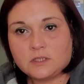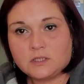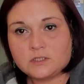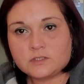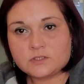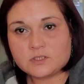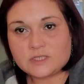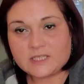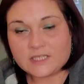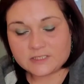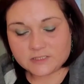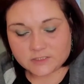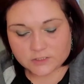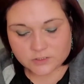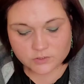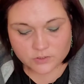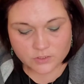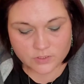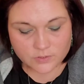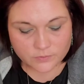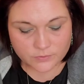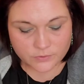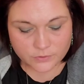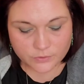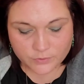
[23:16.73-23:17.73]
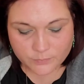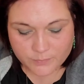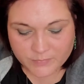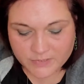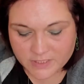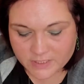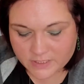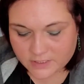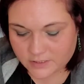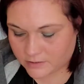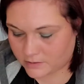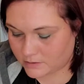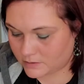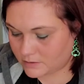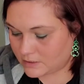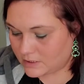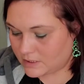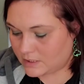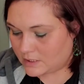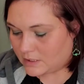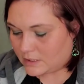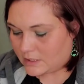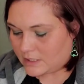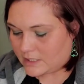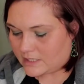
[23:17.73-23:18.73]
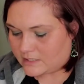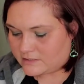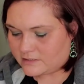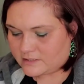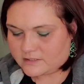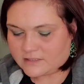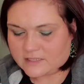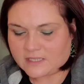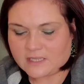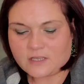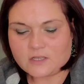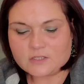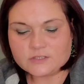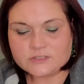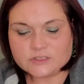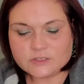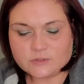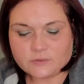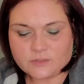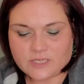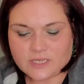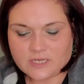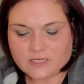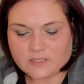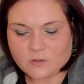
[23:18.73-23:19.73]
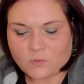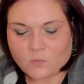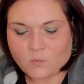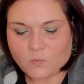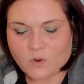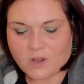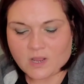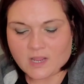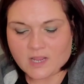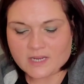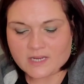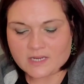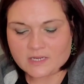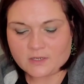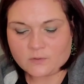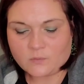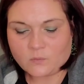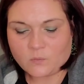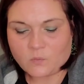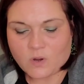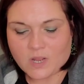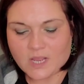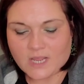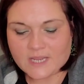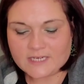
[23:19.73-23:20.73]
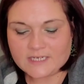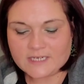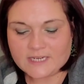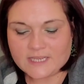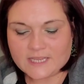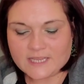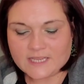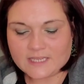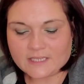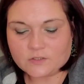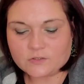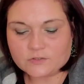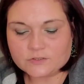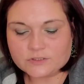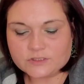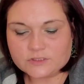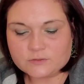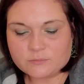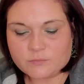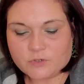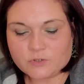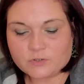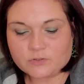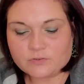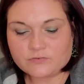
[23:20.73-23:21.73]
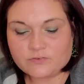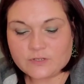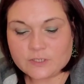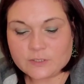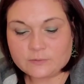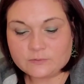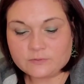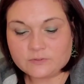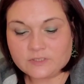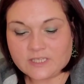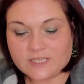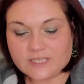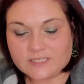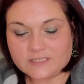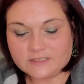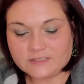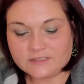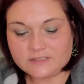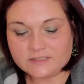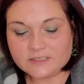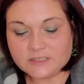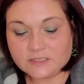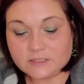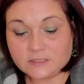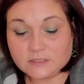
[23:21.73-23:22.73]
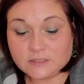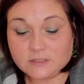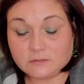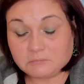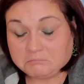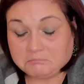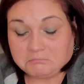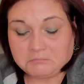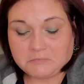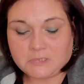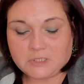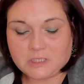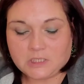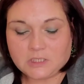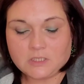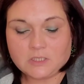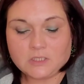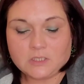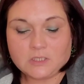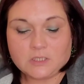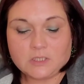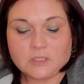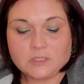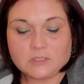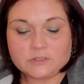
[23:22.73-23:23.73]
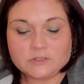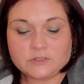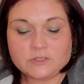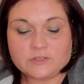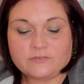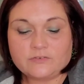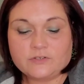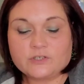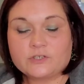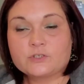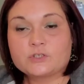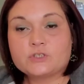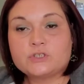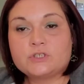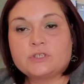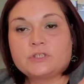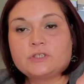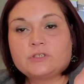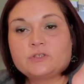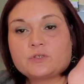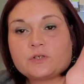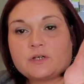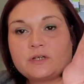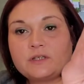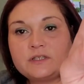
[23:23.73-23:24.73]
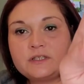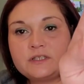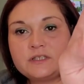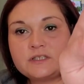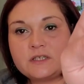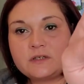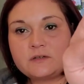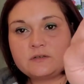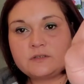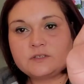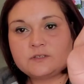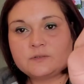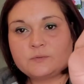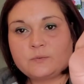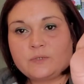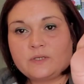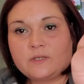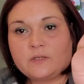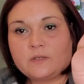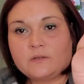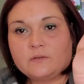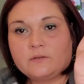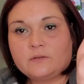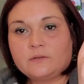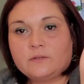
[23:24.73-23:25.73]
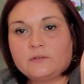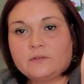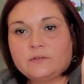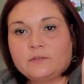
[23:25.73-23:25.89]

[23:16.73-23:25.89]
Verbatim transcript: So that's going to go in her bin. And then they also had a wide, wide angle smartphone lens. So I figured she could try this out as well.